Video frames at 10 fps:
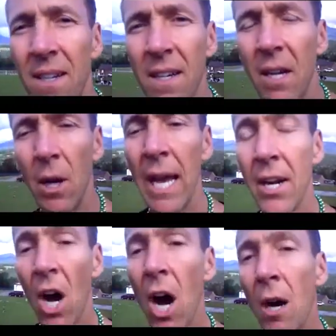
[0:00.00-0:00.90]
Uh, I
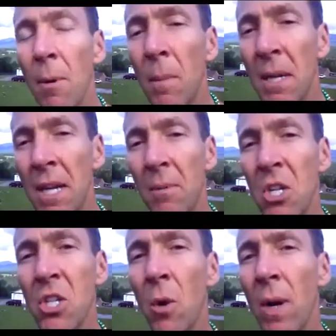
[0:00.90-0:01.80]
had an aha moment a number
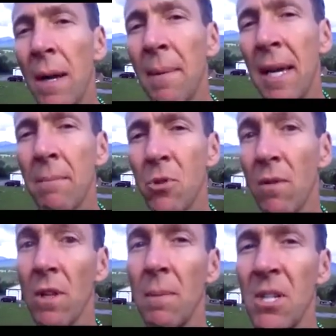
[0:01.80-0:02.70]
of years ago when I became
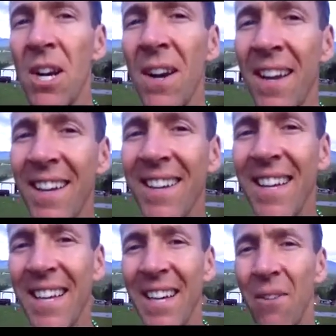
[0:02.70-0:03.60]
sort of libertarian,
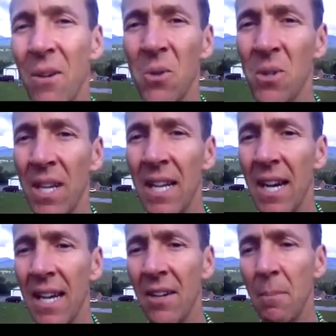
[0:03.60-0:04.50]
which was then
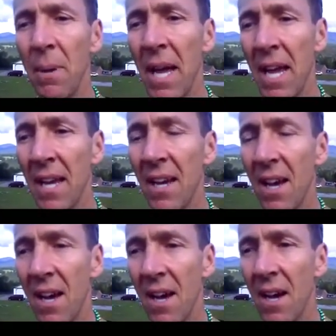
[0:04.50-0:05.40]
I had to pay
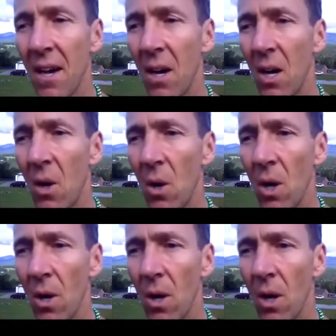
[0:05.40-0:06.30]

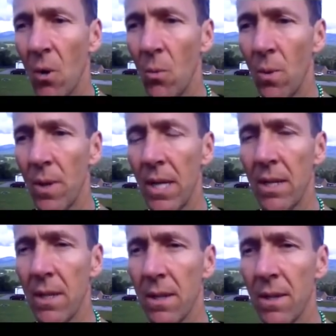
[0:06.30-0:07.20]
uh,
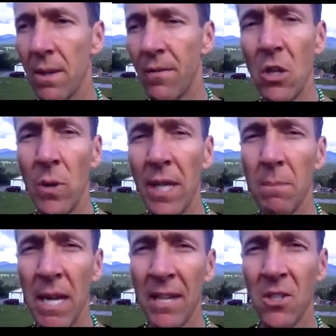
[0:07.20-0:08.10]
in federal
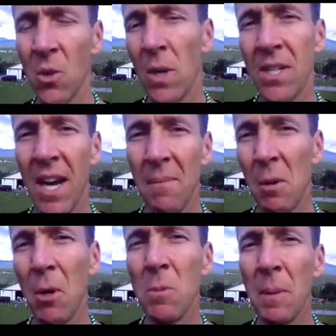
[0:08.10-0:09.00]
income taxes at one time. You
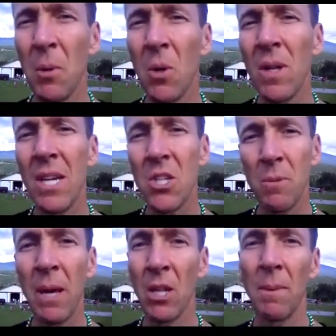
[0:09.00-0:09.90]
know, most people
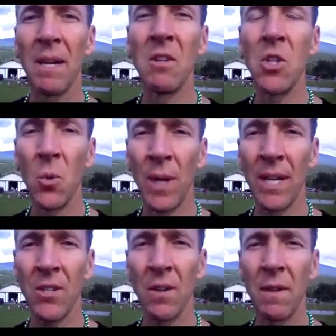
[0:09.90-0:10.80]
just pay a little bit every two
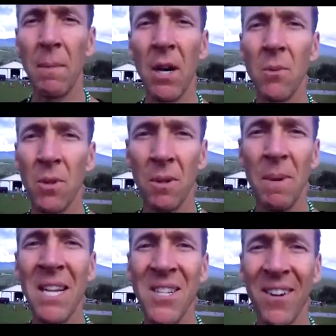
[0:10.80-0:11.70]
weeks or every month with their
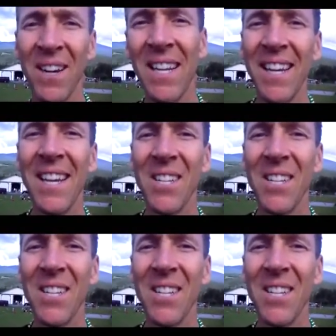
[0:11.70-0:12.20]
paycheck, right?